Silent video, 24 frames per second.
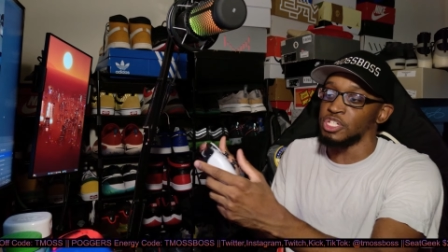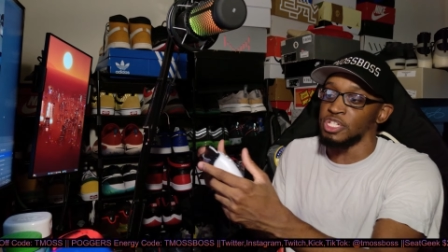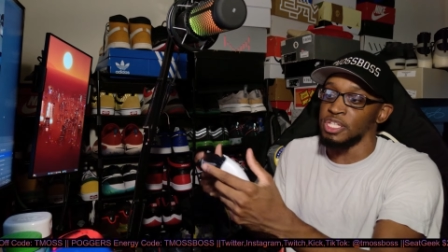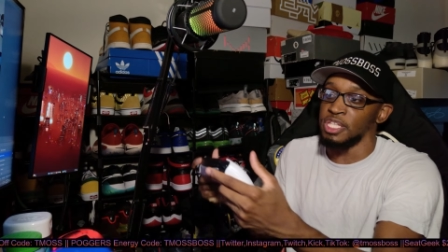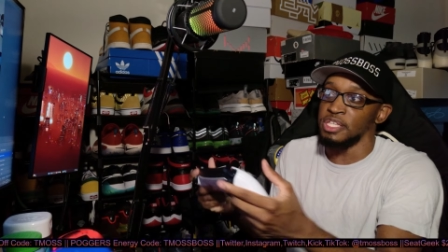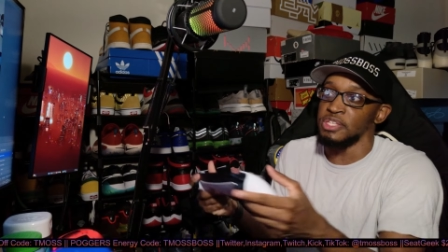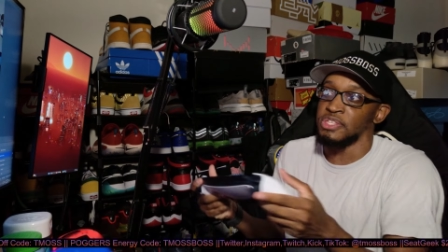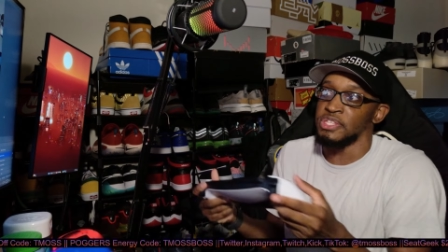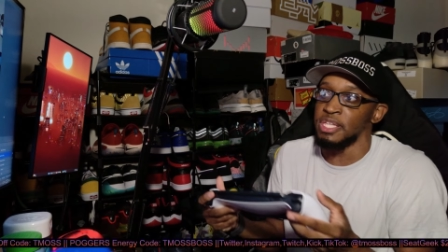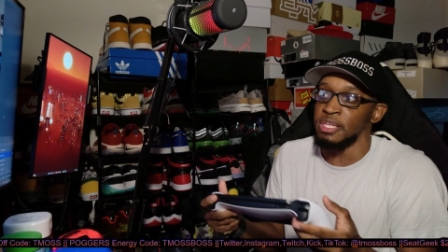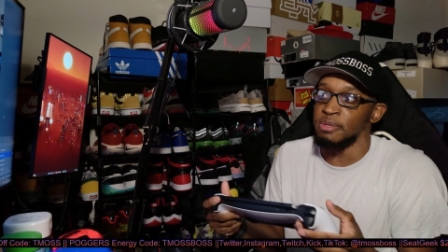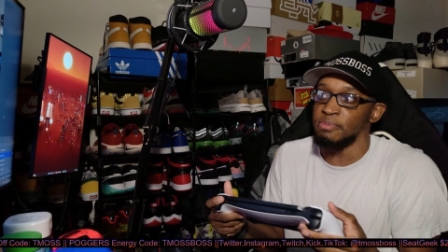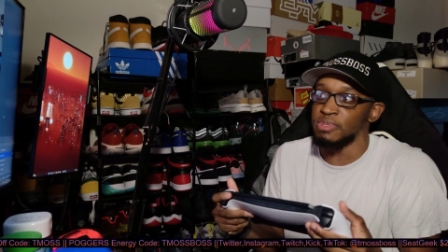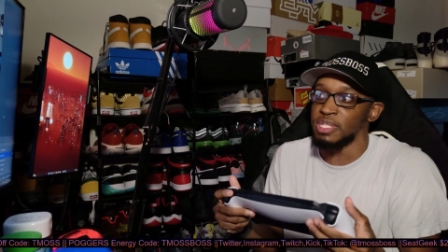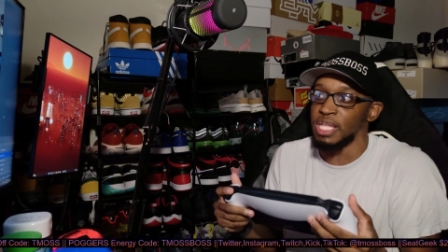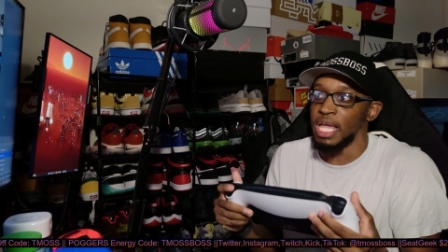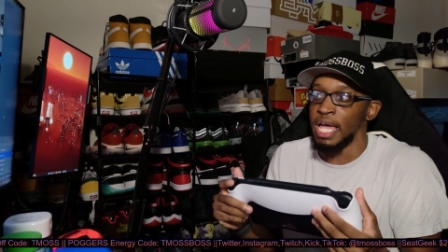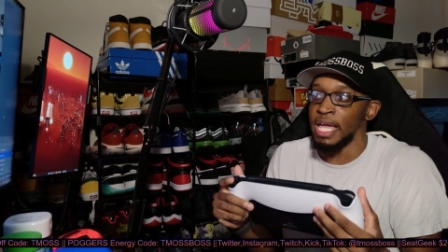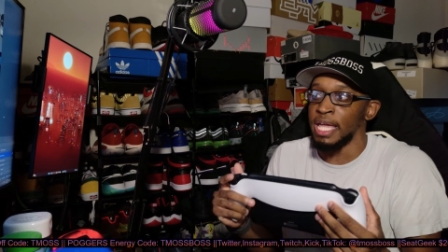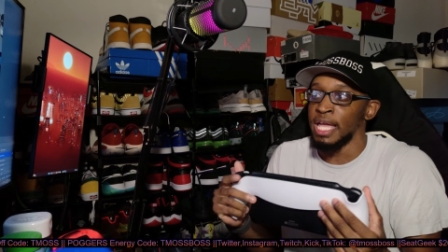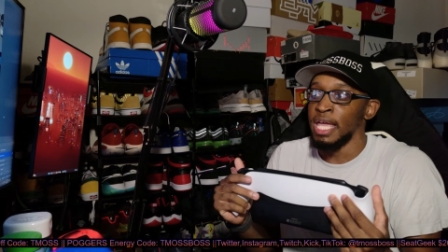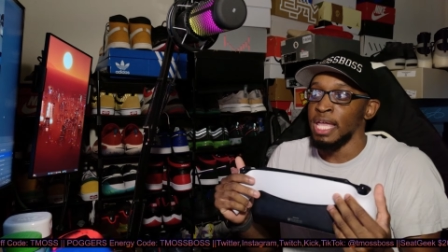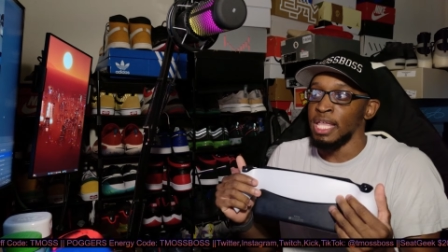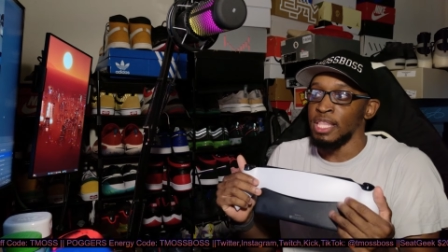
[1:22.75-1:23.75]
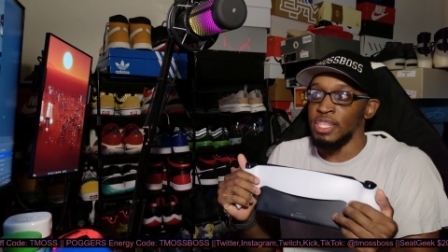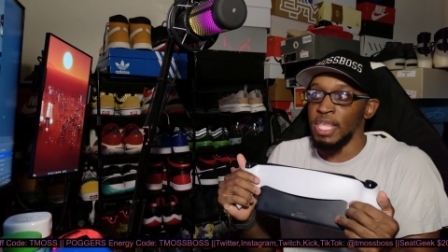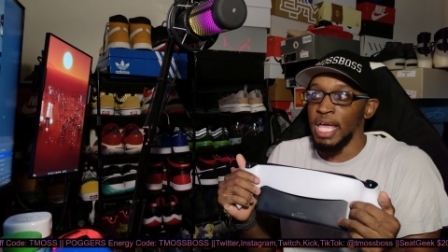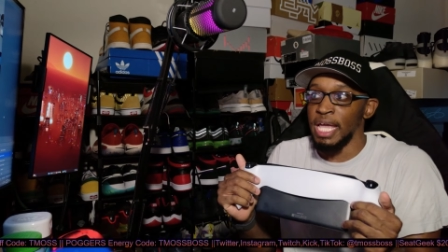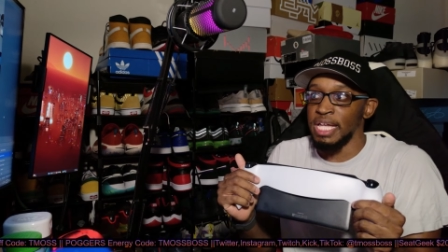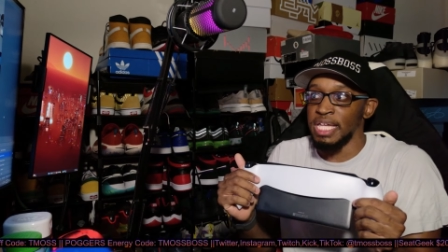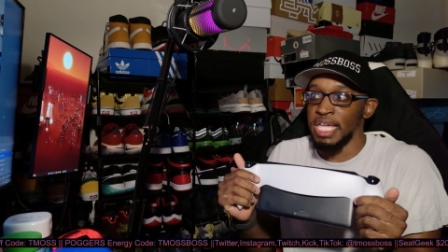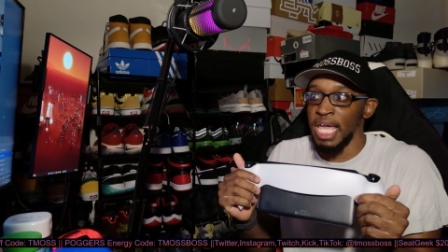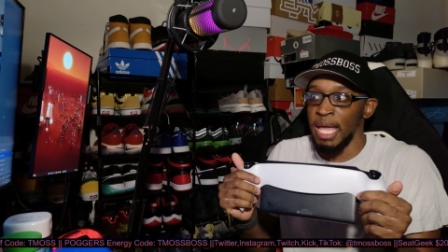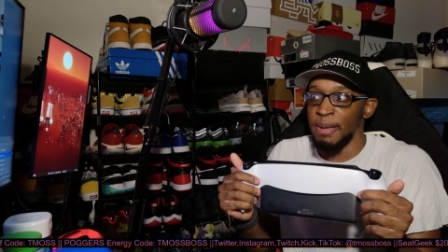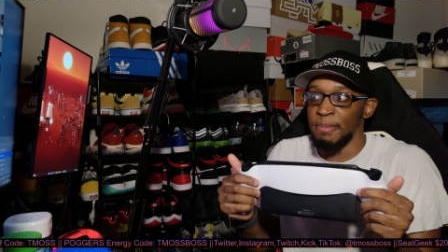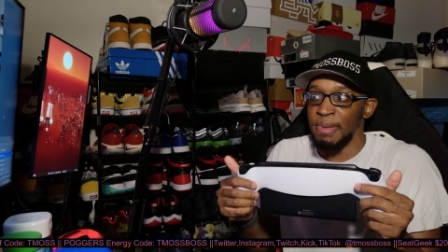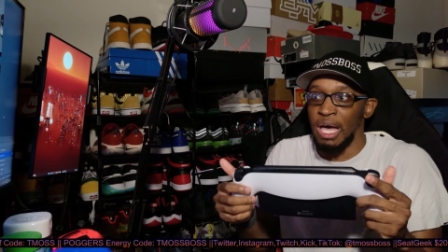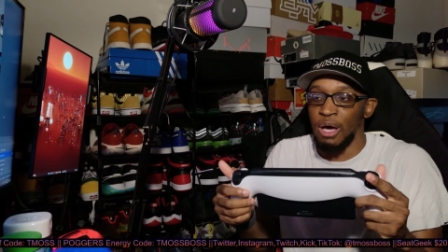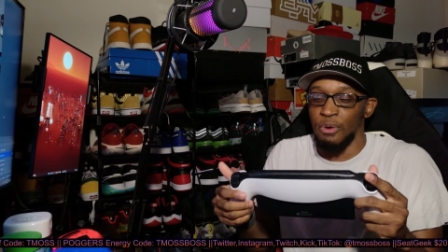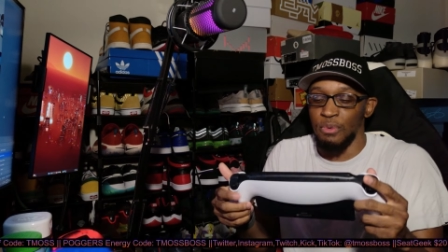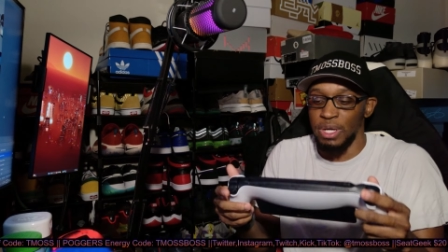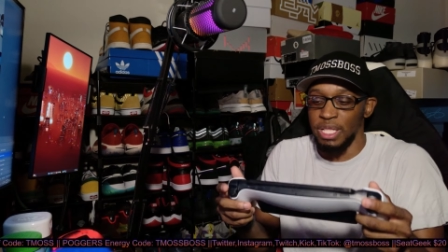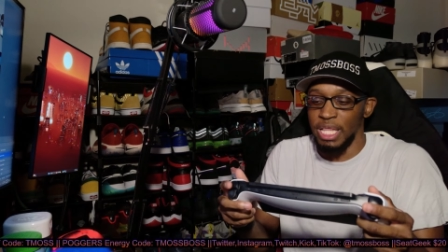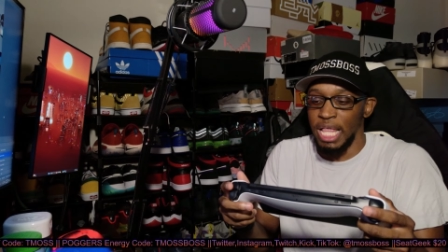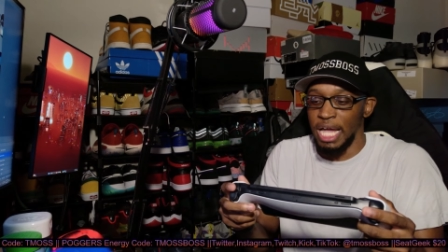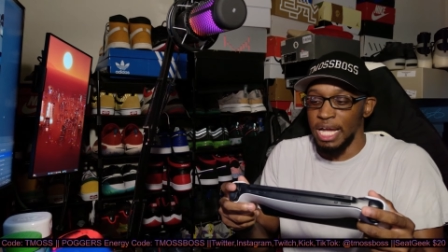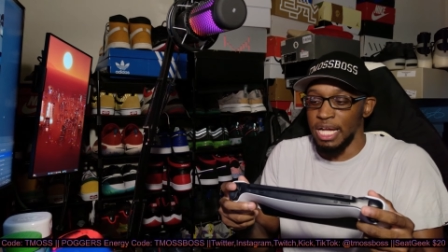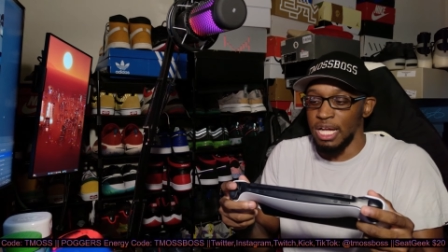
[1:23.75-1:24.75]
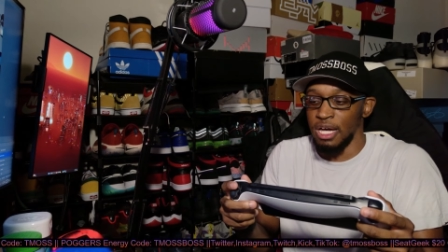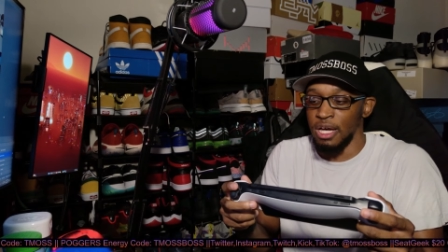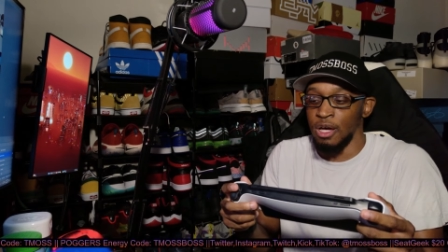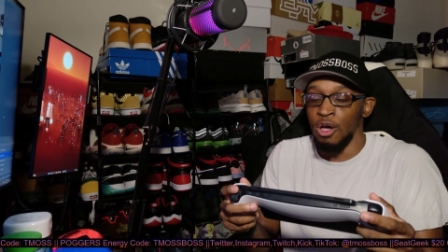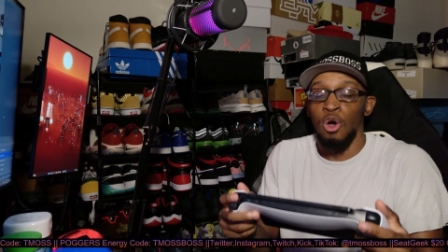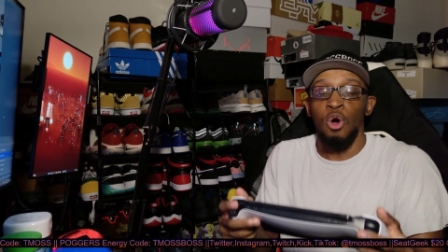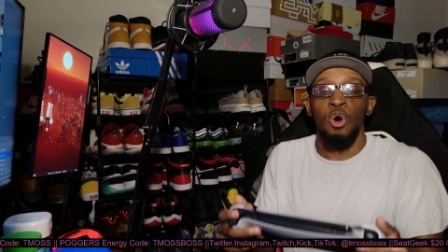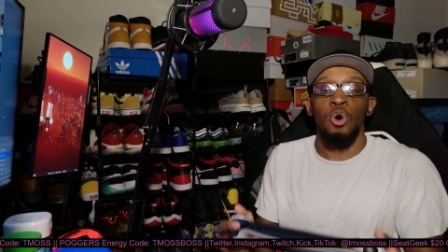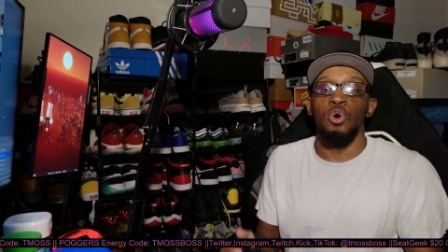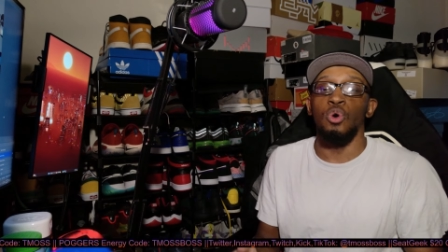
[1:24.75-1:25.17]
and it seems like they came out with, like, a,